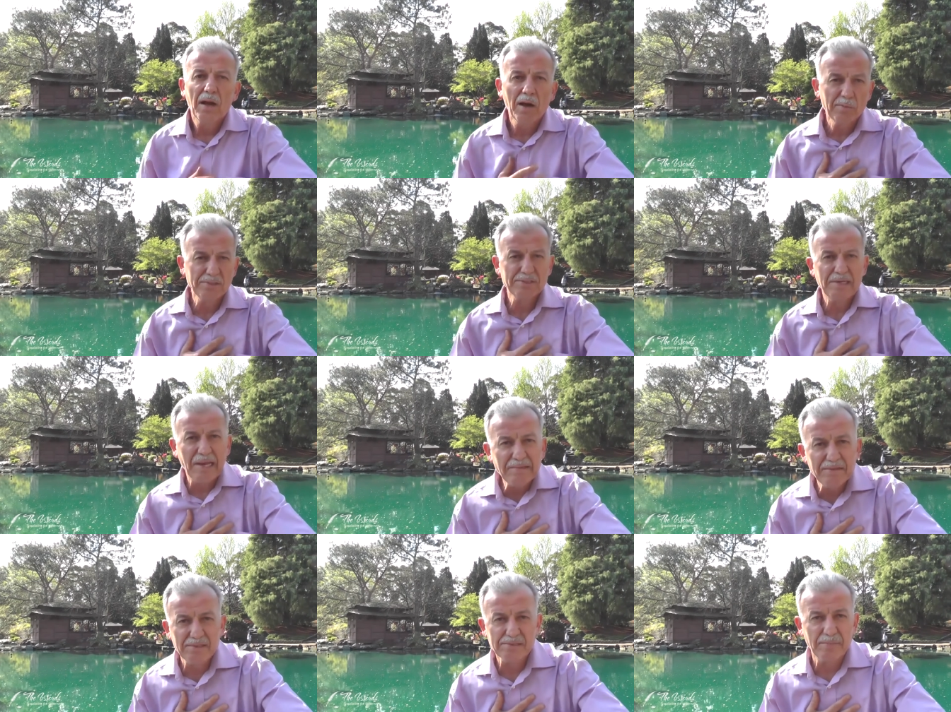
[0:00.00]
I was an
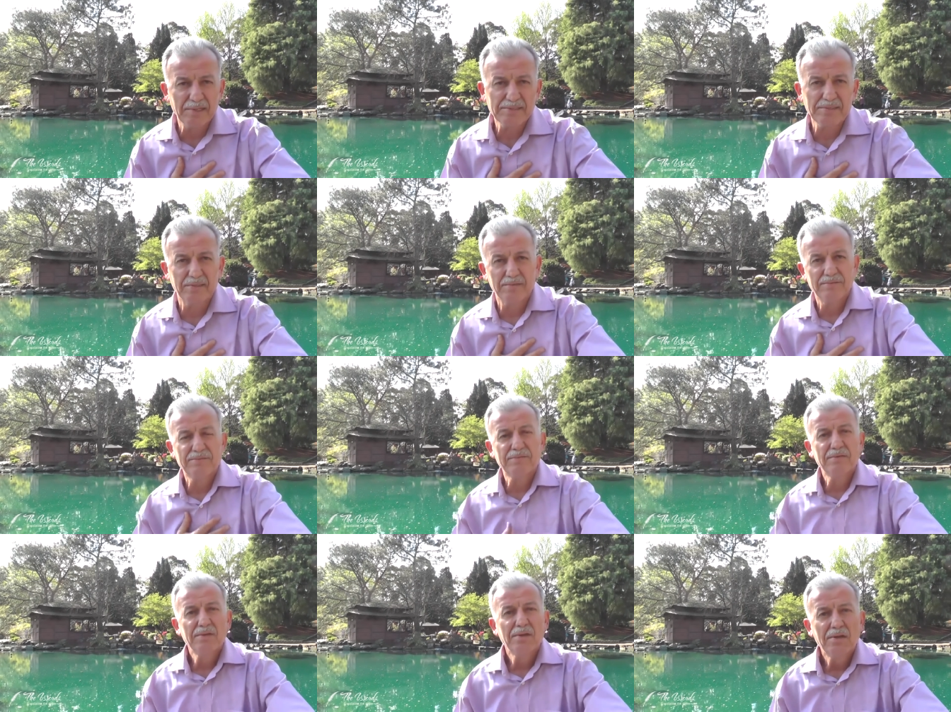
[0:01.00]
atheist myself.
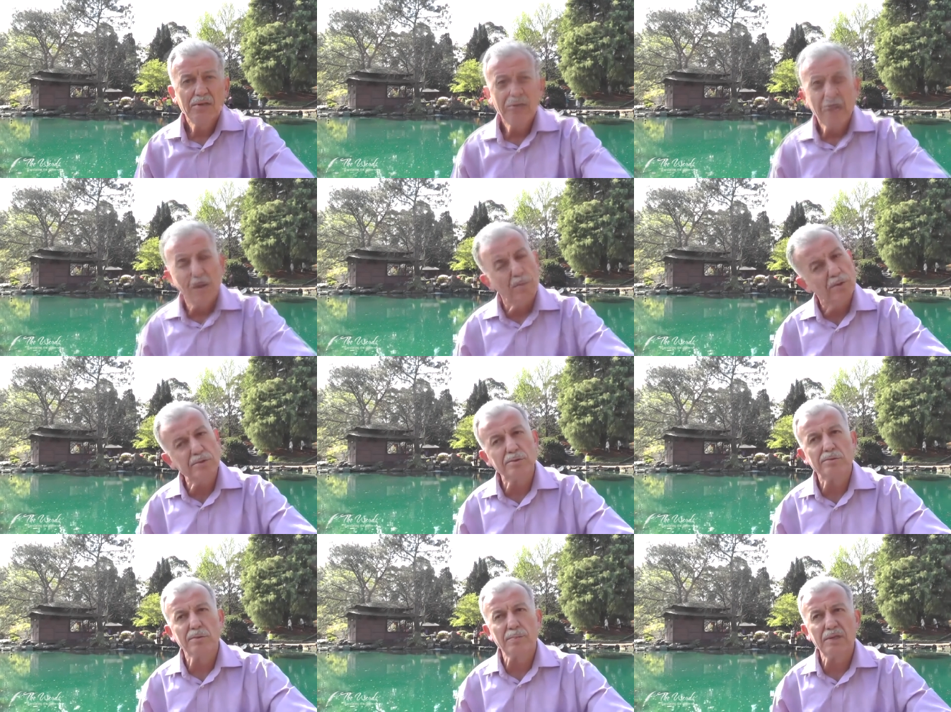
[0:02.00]
Now I want
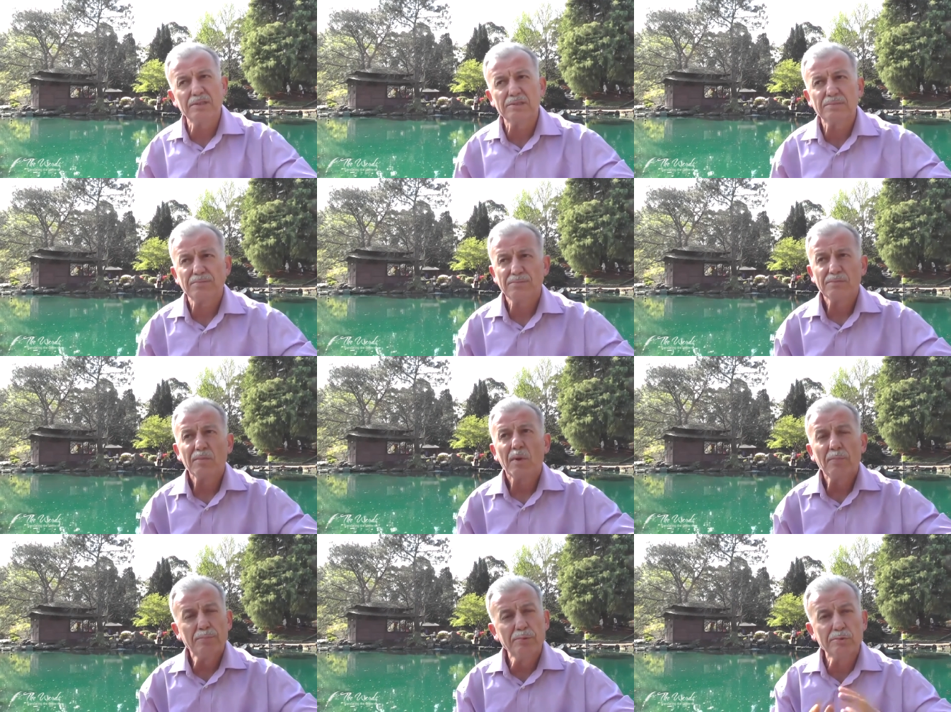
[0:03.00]
you to please
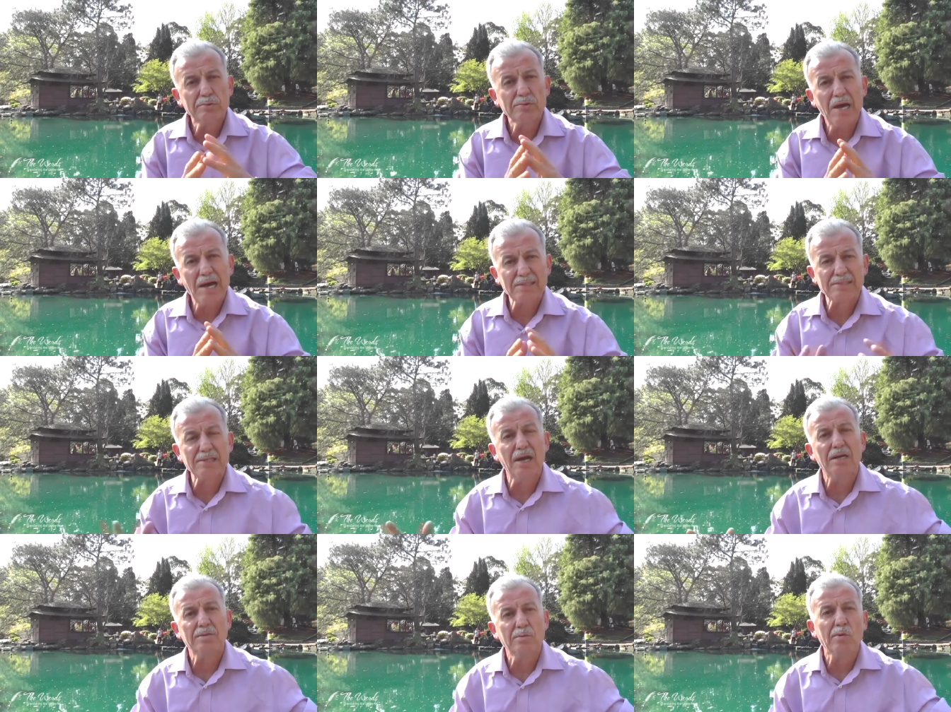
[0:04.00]
put
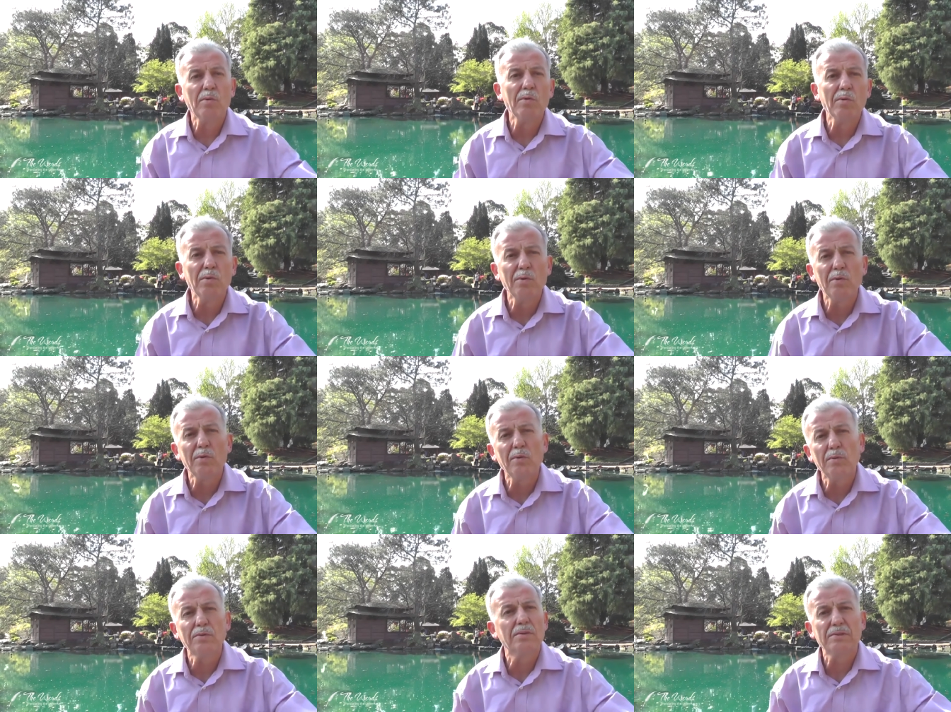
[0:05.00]
aside
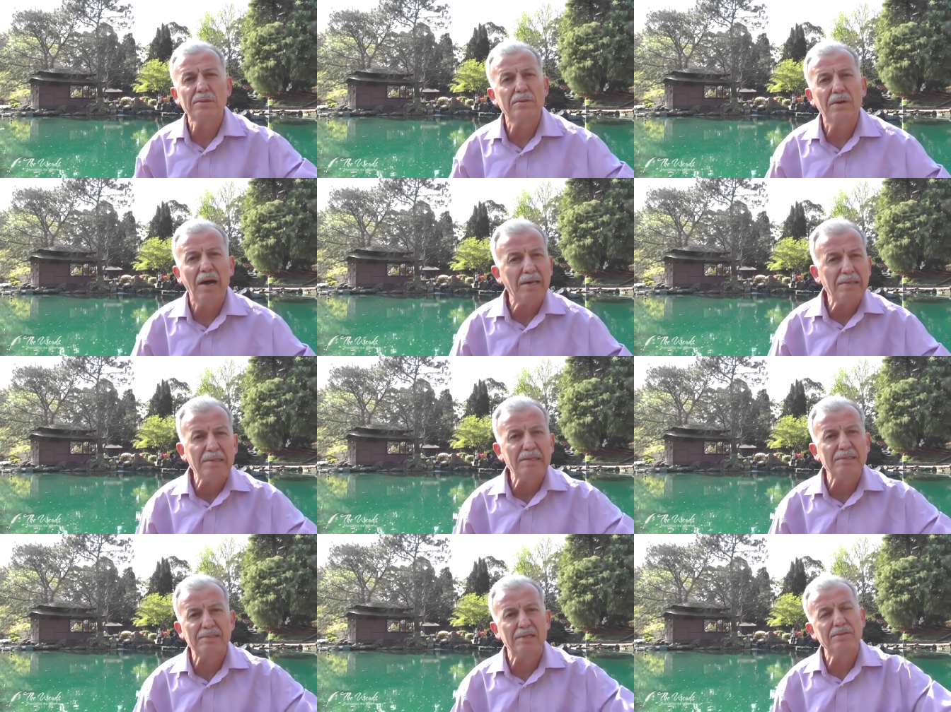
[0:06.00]
all your
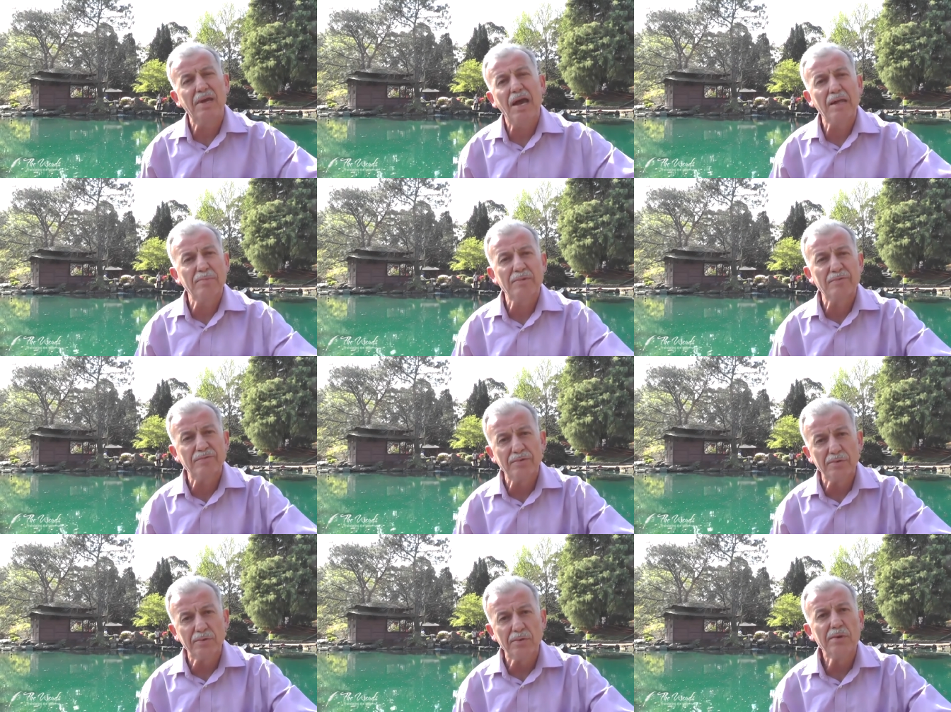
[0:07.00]
ideas that you had
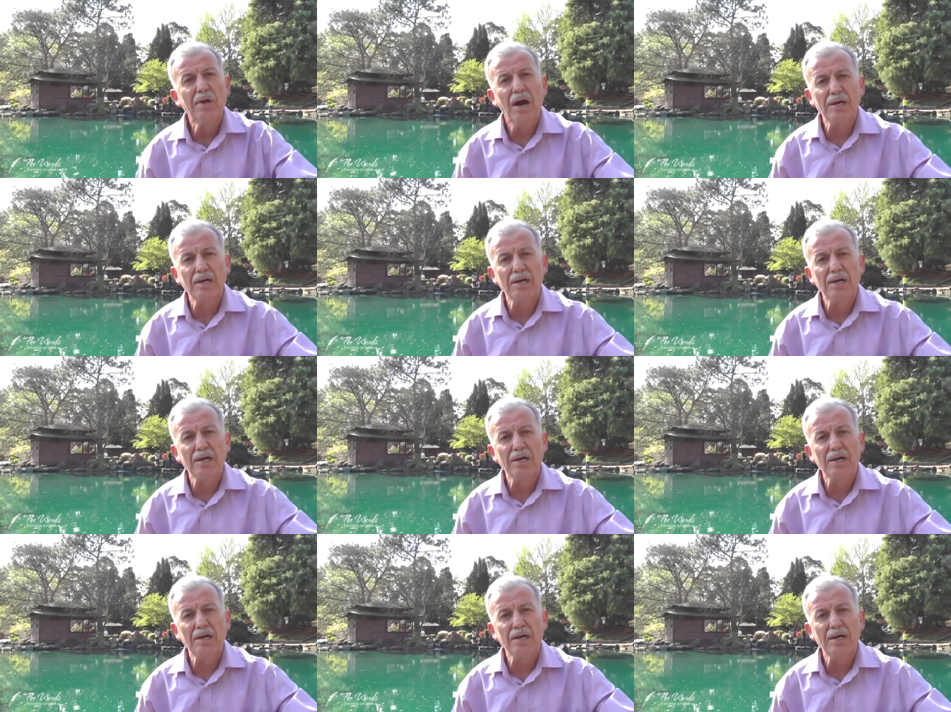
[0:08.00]
before.